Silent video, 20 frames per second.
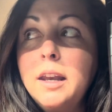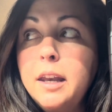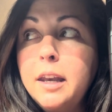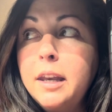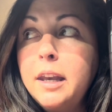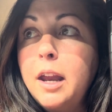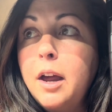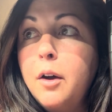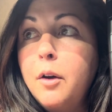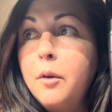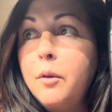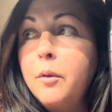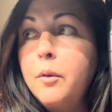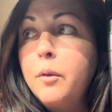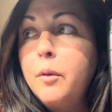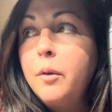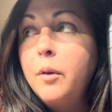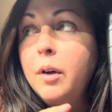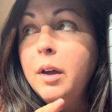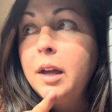Now,
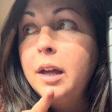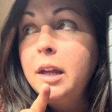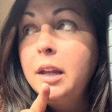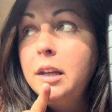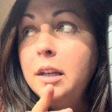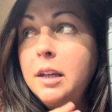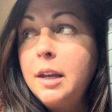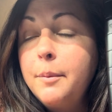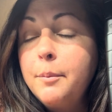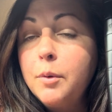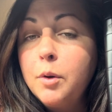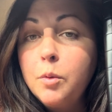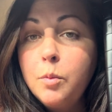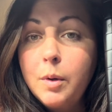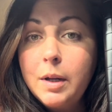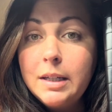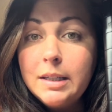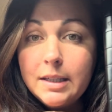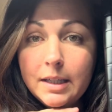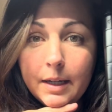number
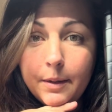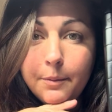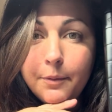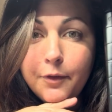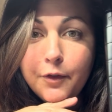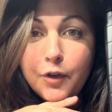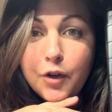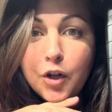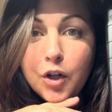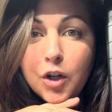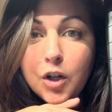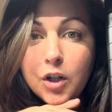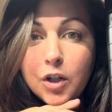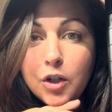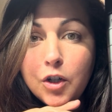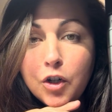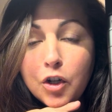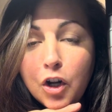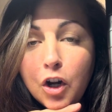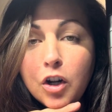one tip for
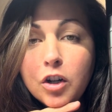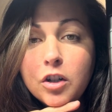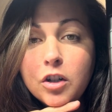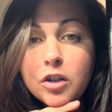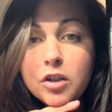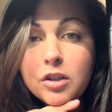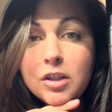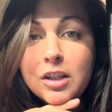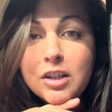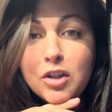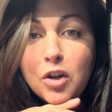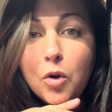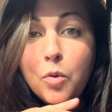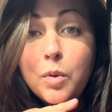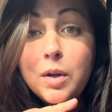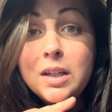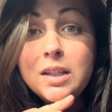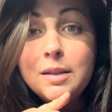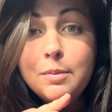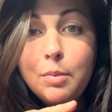new gardeners is
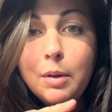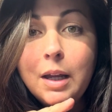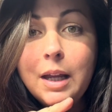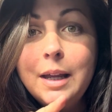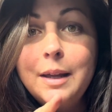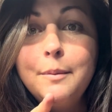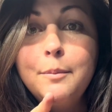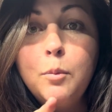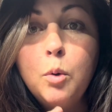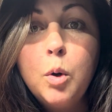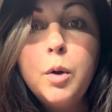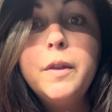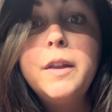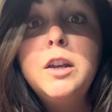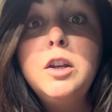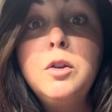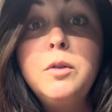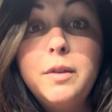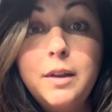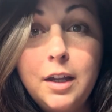always plant more
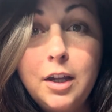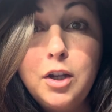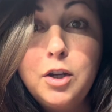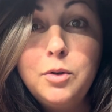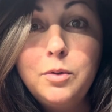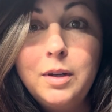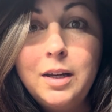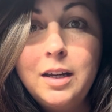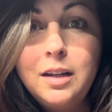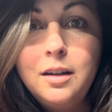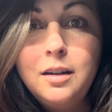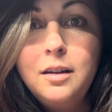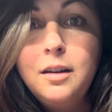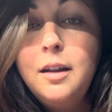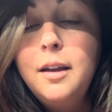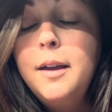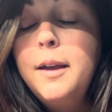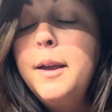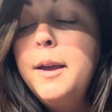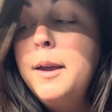than you think you need,
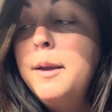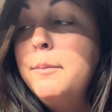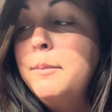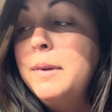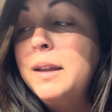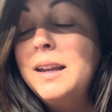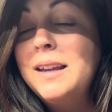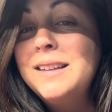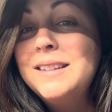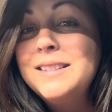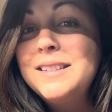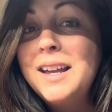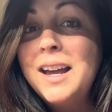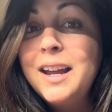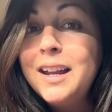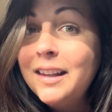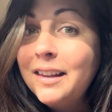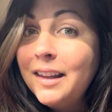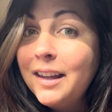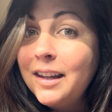because
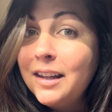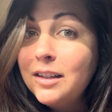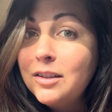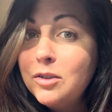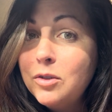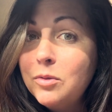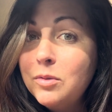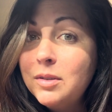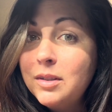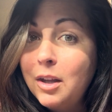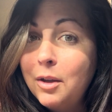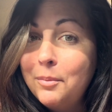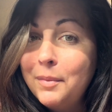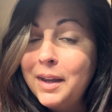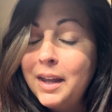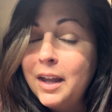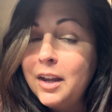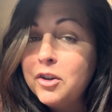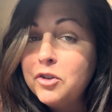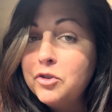I like to sell
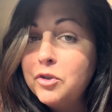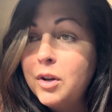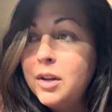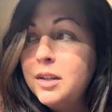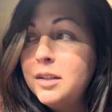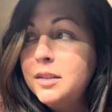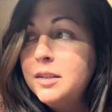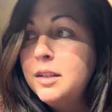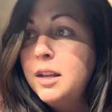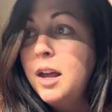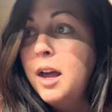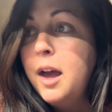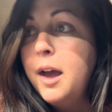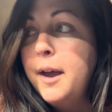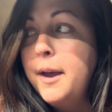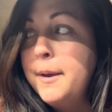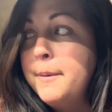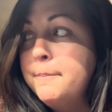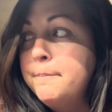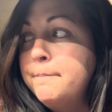my extras,
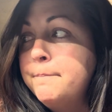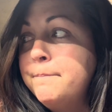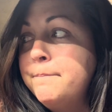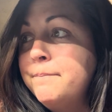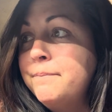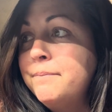and